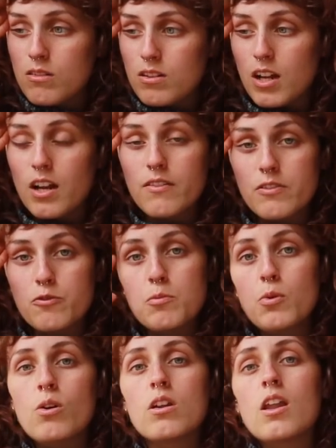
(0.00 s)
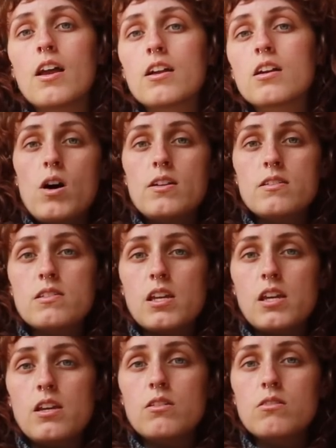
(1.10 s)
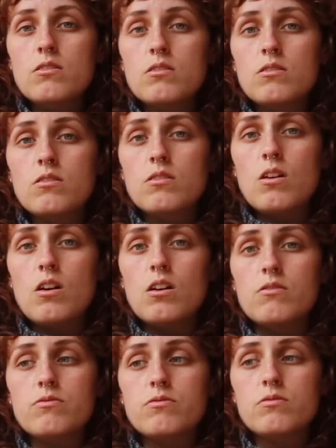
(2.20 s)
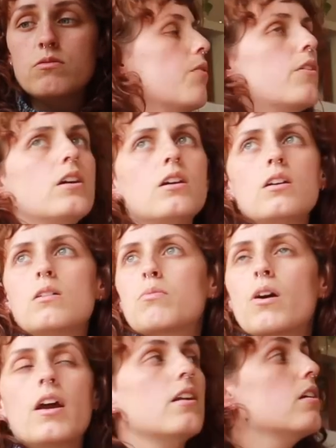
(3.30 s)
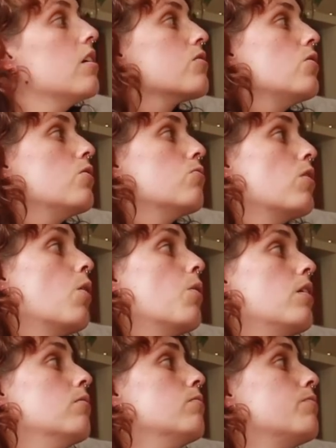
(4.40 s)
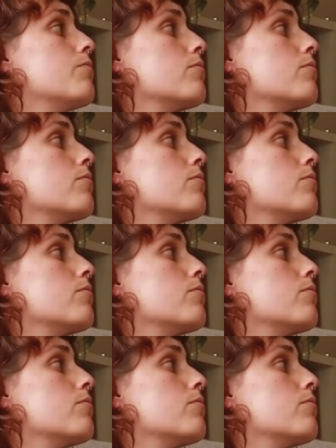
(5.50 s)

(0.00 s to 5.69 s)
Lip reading: that I've ever bought. Like one skein of, the brand is called Rowan,